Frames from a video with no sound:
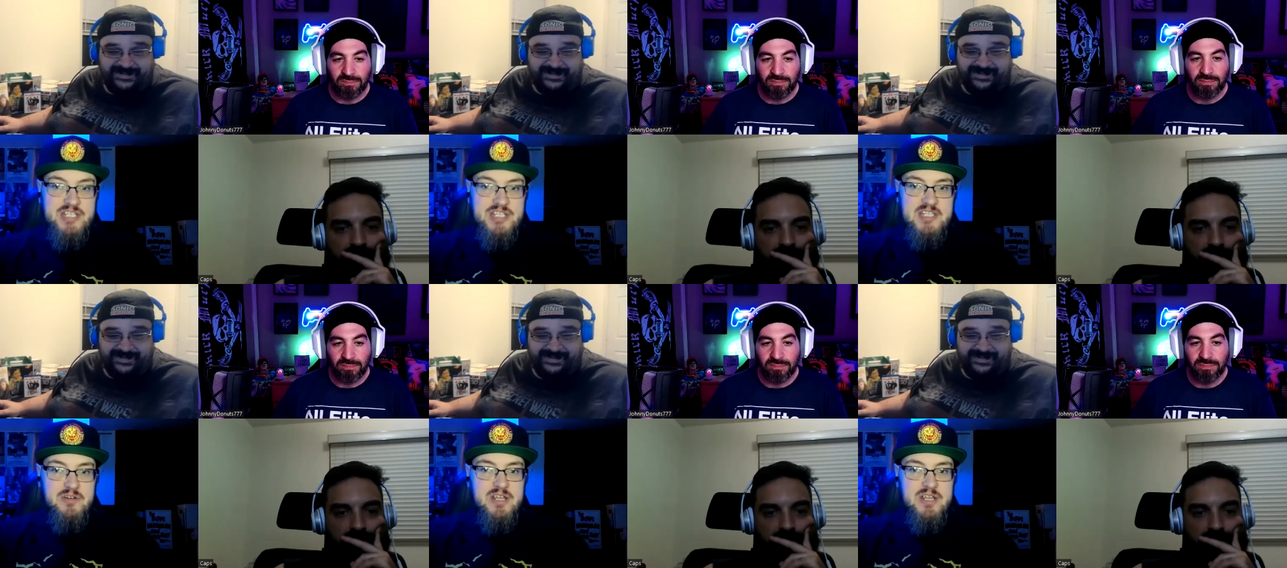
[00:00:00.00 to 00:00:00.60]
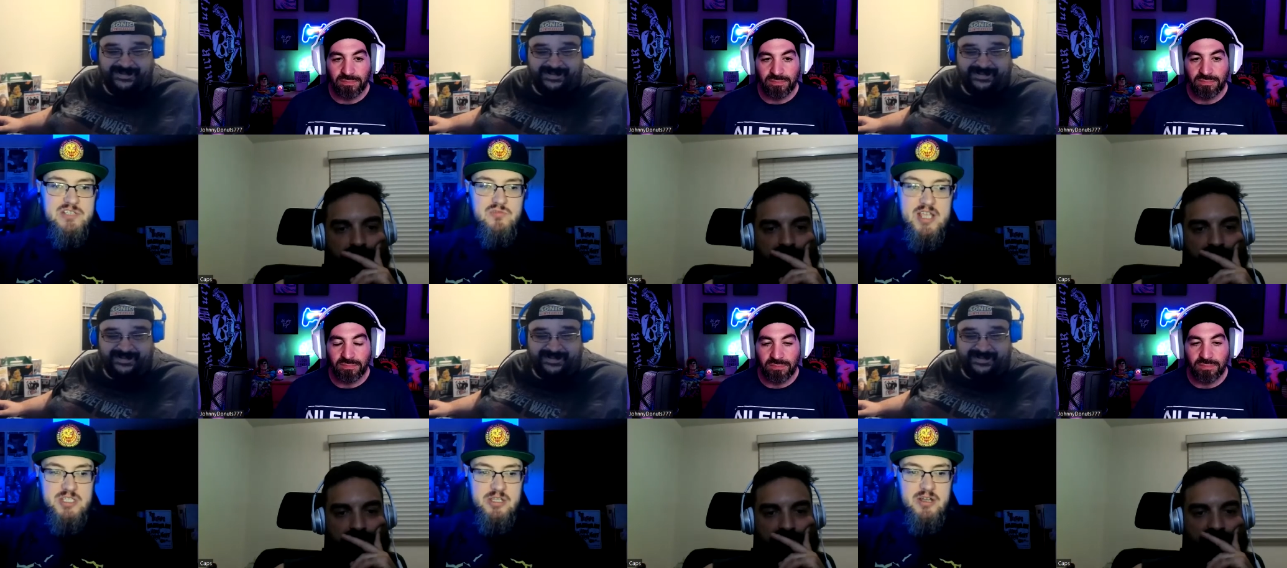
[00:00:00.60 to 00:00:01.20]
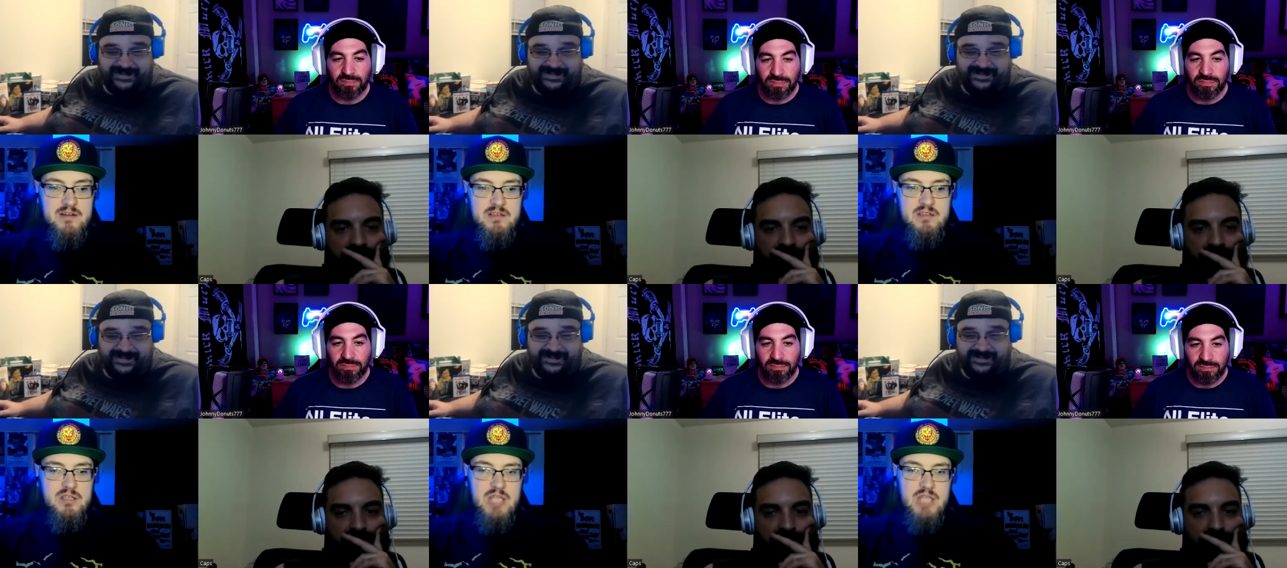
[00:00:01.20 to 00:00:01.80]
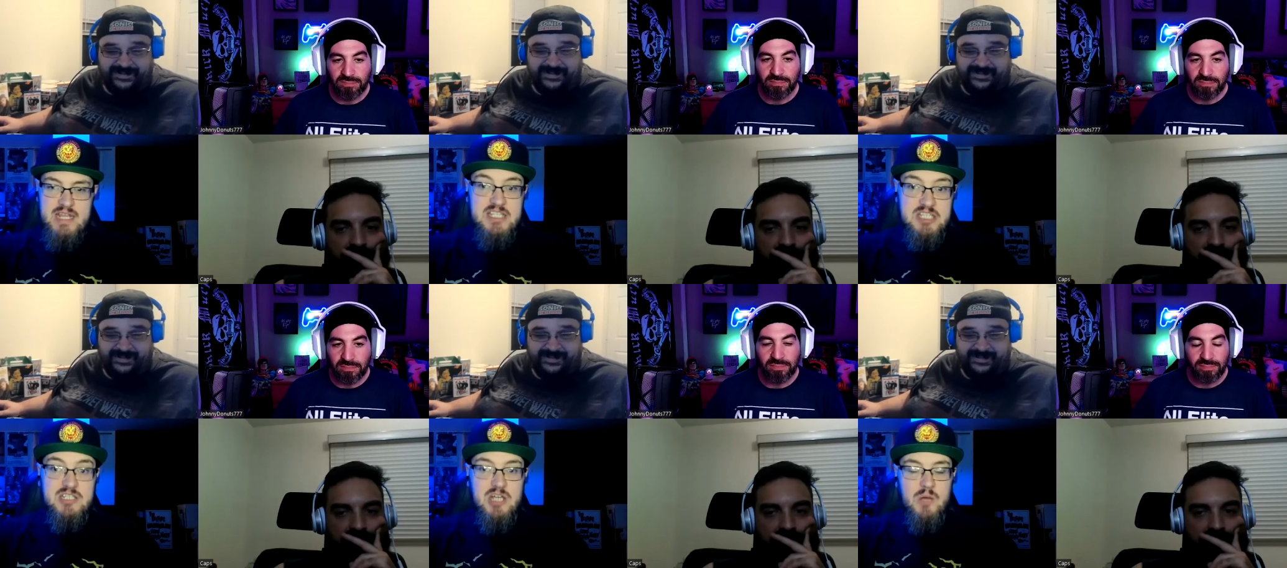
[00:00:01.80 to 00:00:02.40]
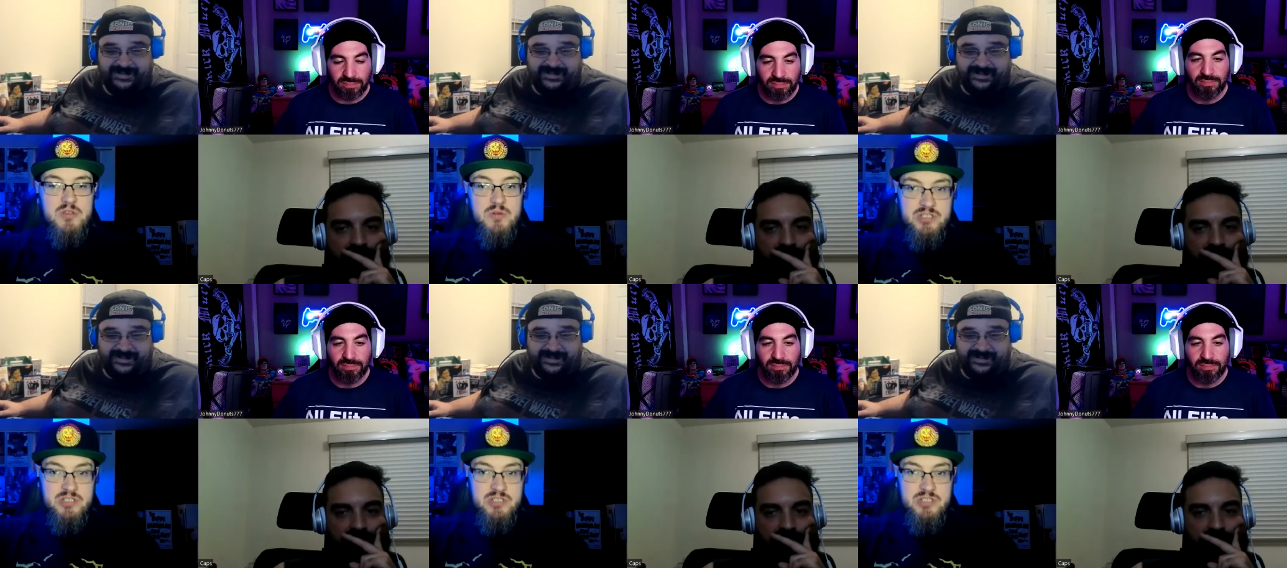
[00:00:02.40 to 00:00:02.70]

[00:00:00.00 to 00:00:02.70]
Speaker 1: serious wrestler in ECW and